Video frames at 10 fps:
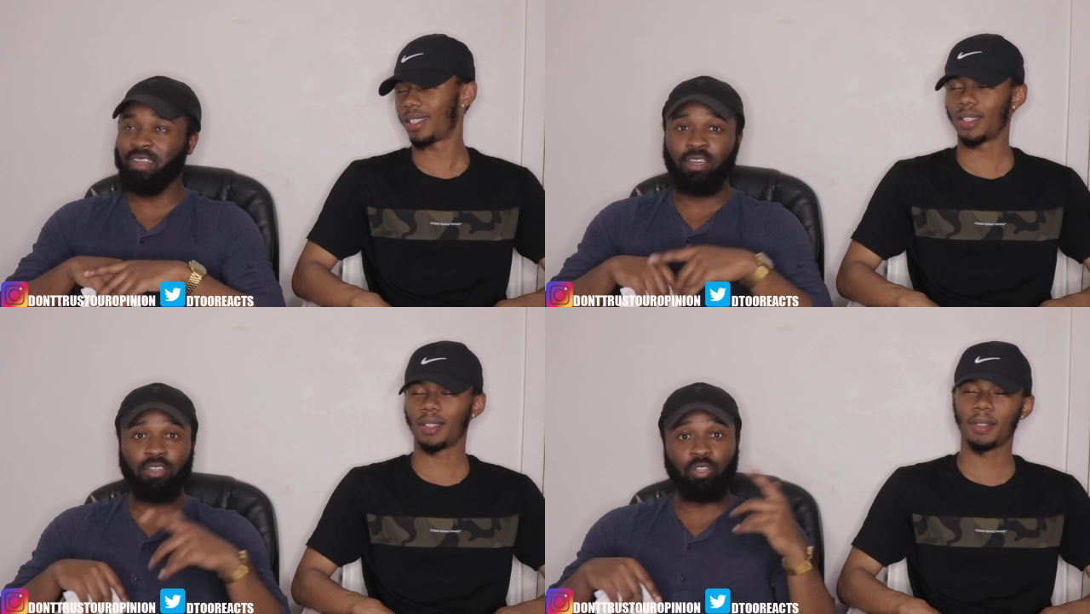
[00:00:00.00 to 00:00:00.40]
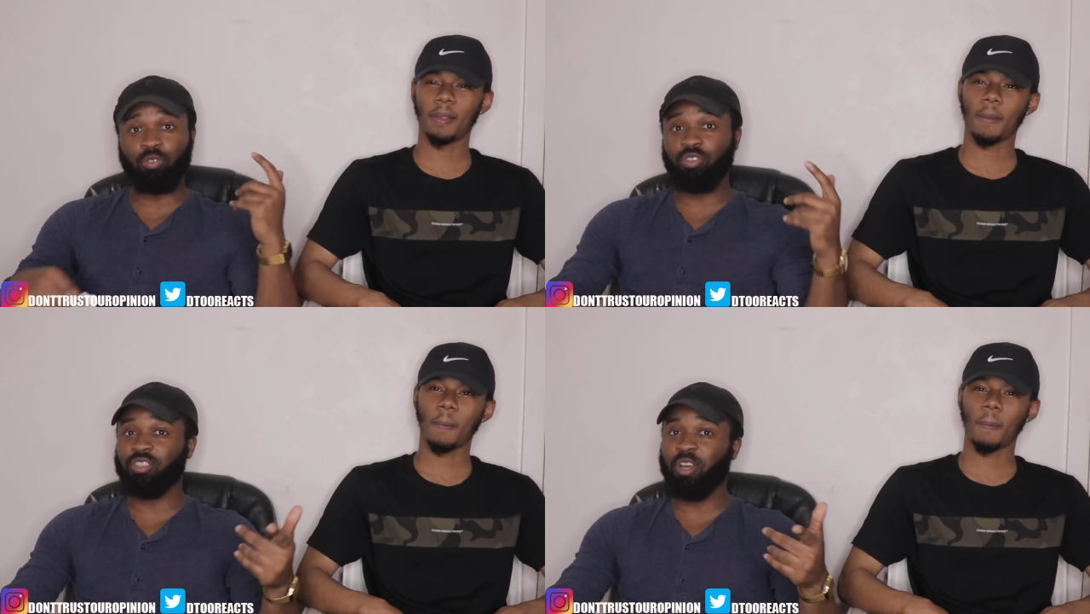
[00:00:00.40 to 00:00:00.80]
Speaker 1: Yeah.
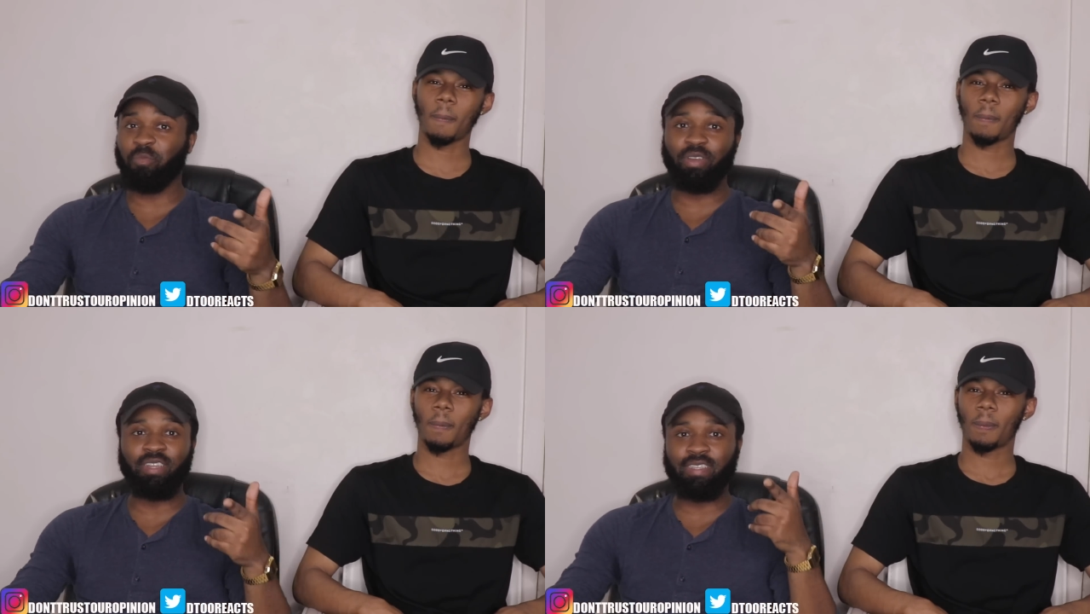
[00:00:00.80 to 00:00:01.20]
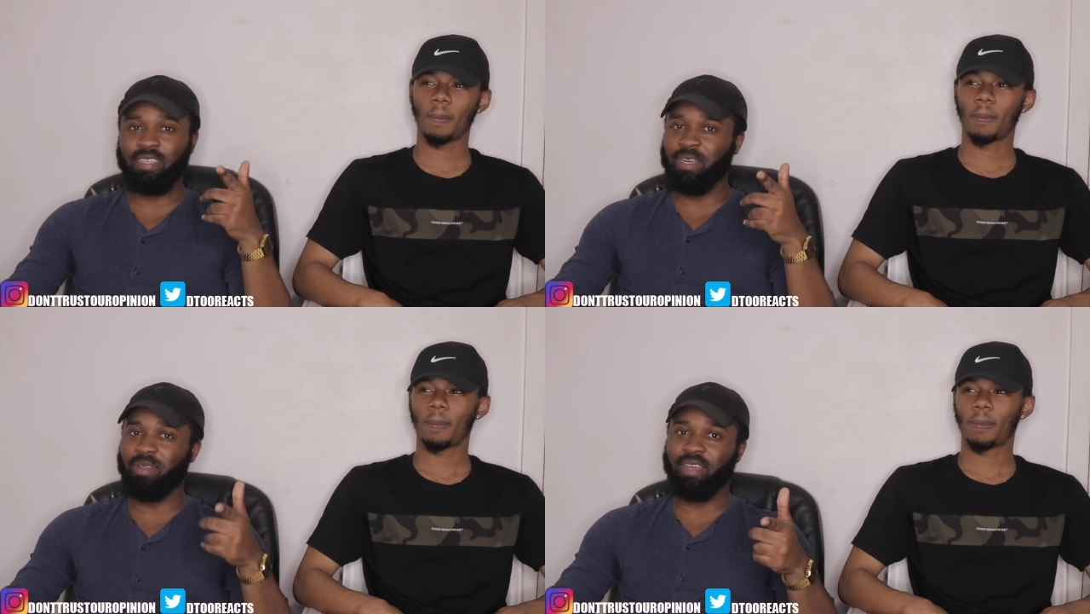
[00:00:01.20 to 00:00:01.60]
Don't trust our opinion,
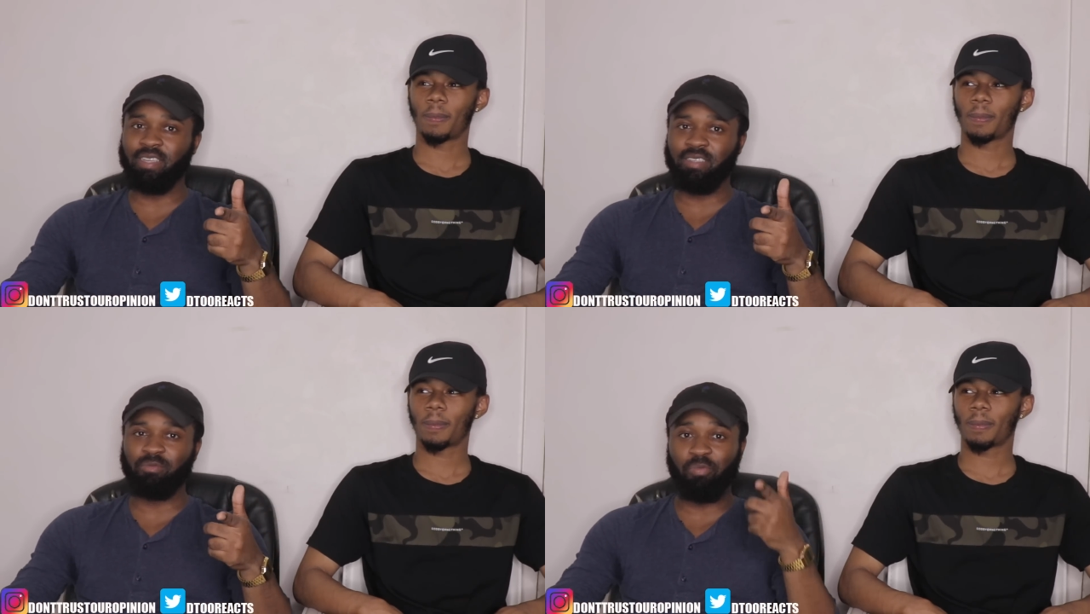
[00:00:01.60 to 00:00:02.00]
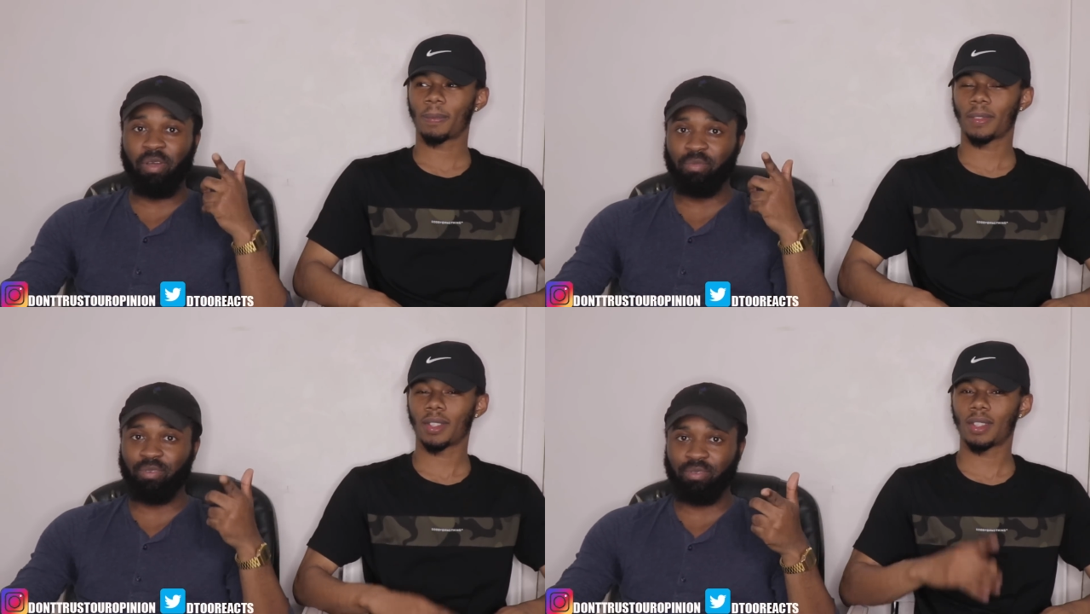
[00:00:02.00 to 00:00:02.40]
D M ladies.
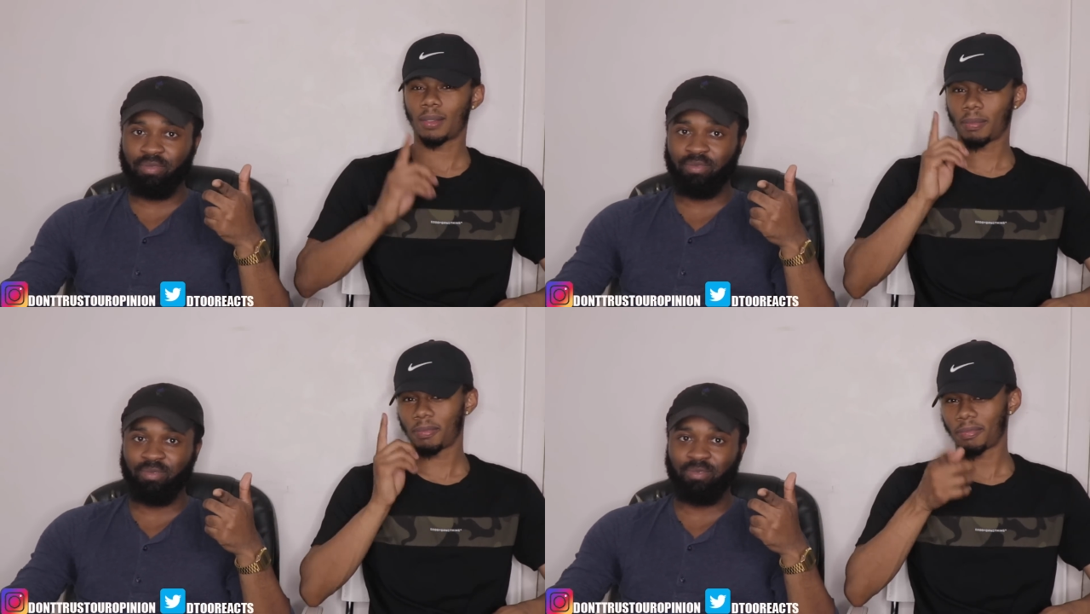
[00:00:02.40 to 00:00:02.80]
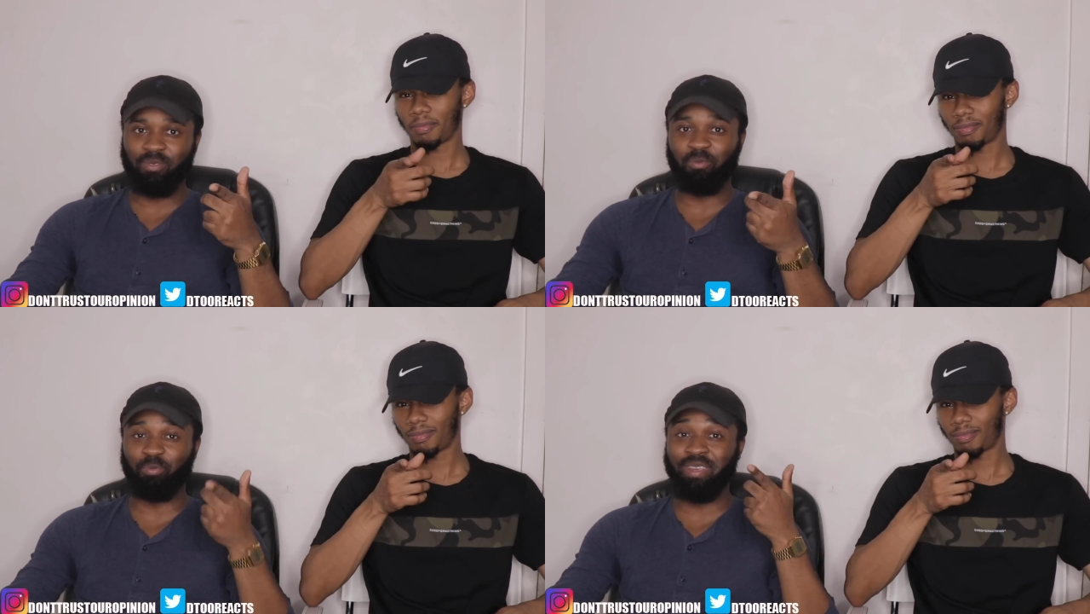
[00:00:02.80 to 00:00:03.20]
Remember,
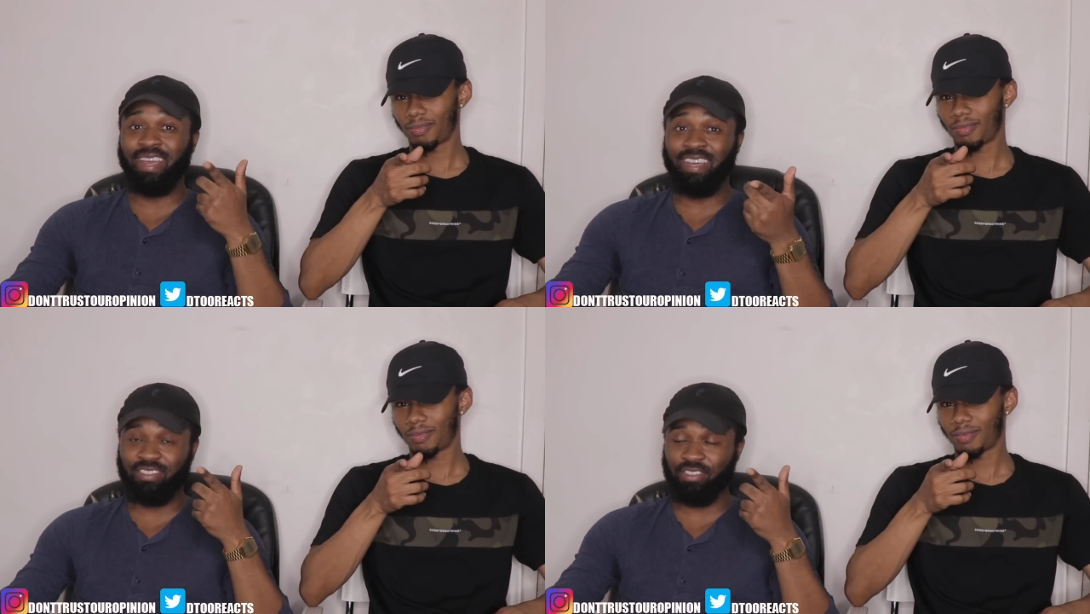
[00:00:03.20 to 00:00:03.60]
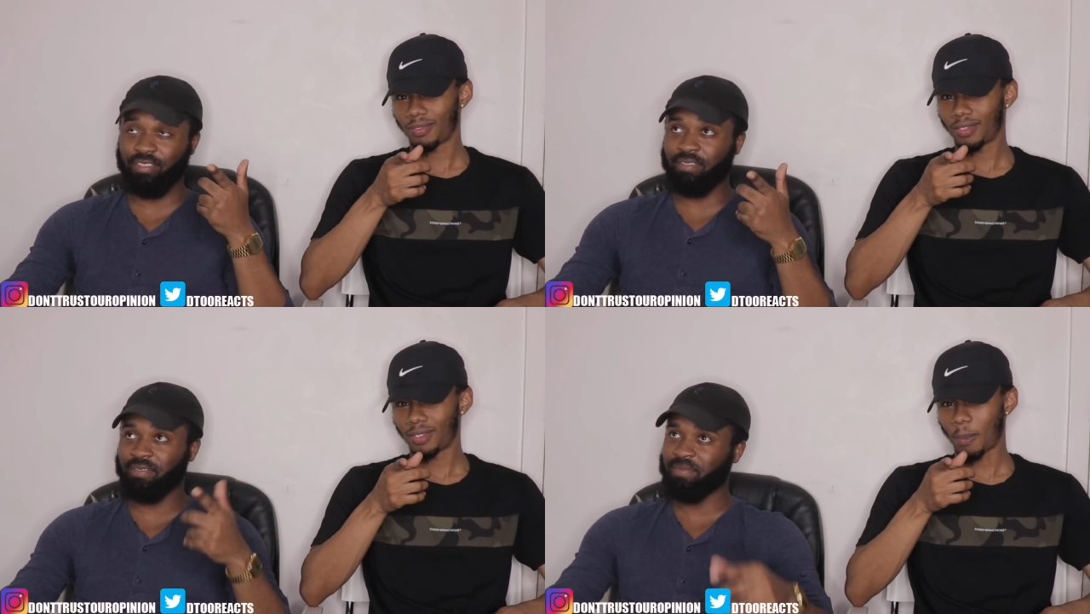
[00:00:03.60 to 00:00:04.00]
we
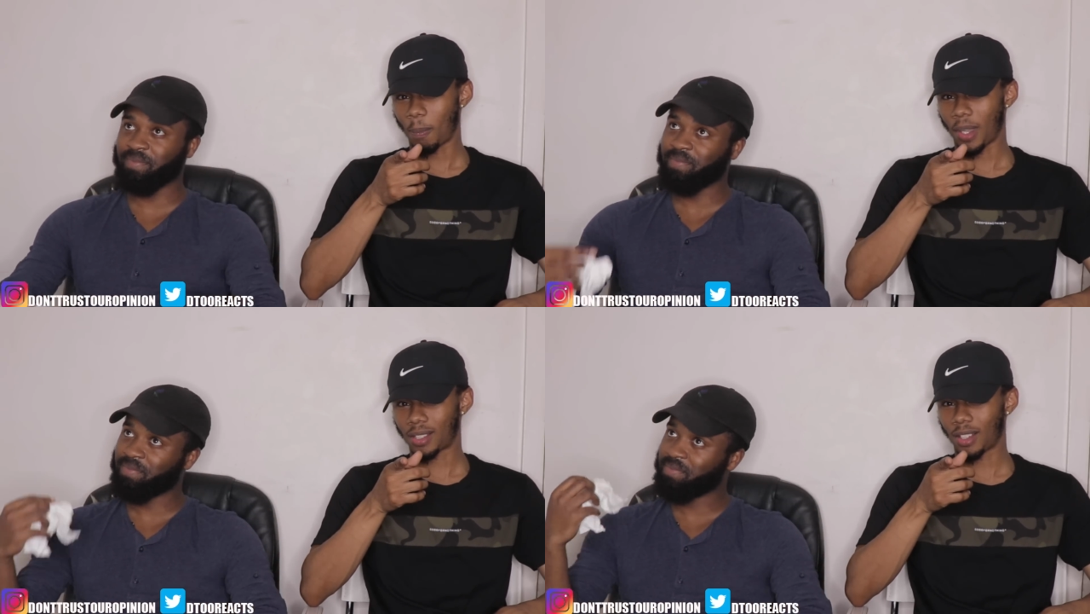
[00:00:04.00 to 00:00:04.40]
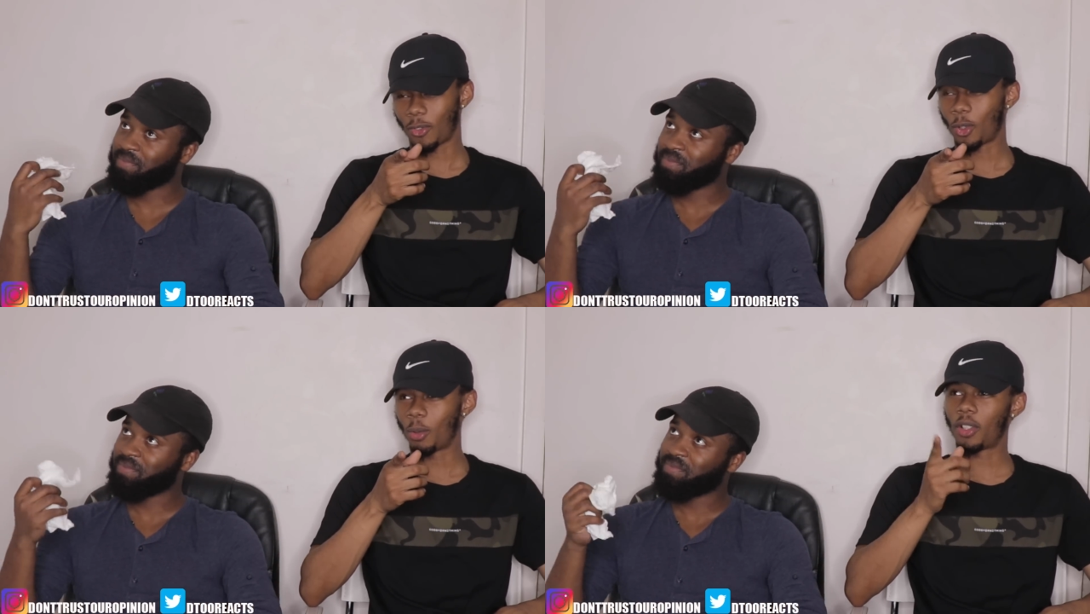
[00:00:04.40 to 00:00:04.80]
answer. Best stuff
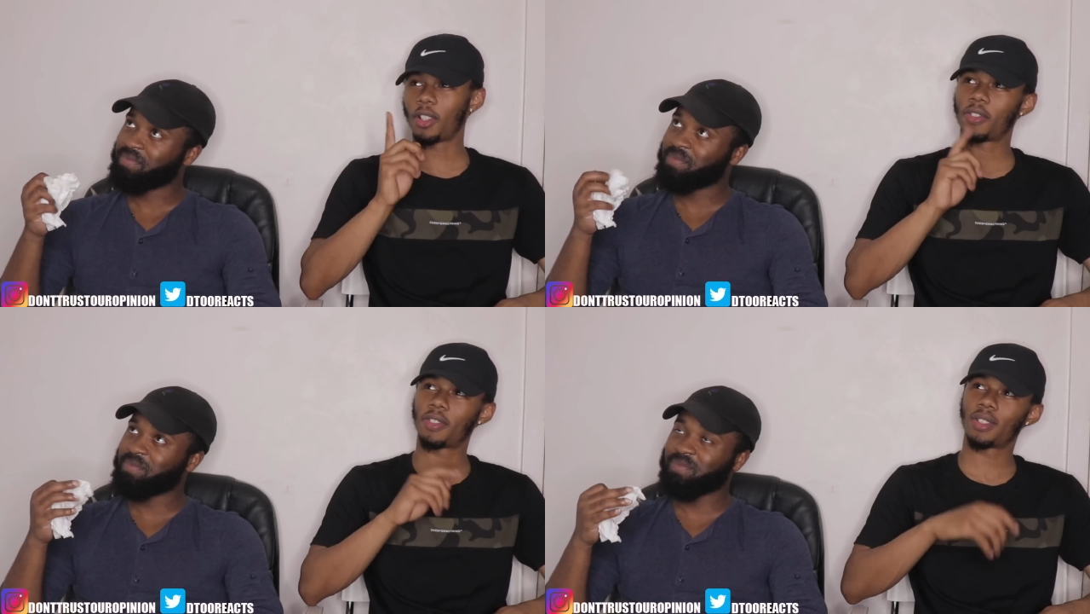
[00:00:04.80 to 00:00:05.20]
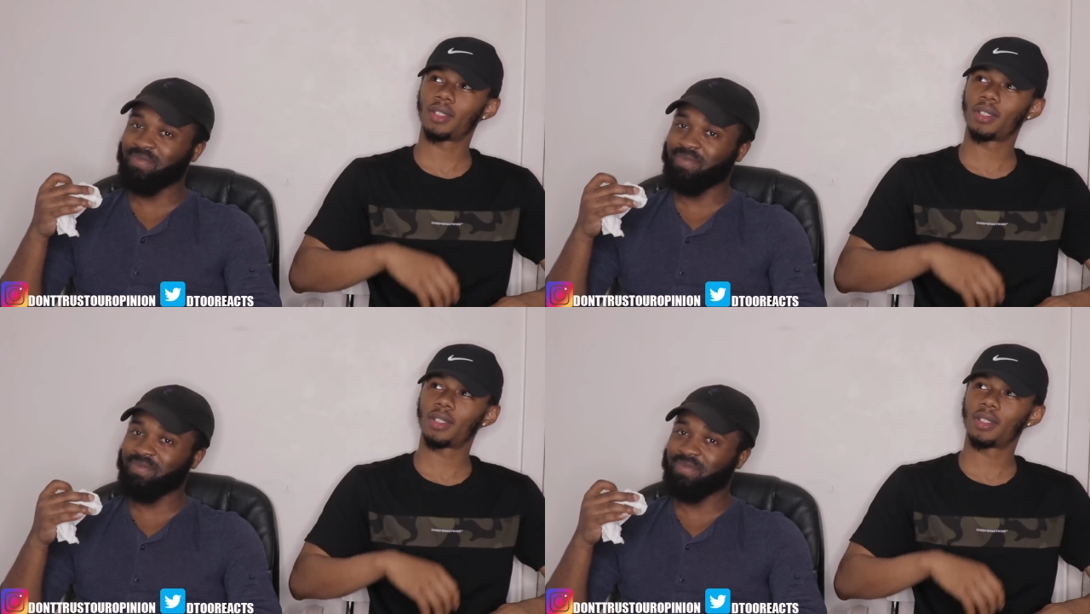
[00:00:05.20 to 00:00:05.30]
on earth.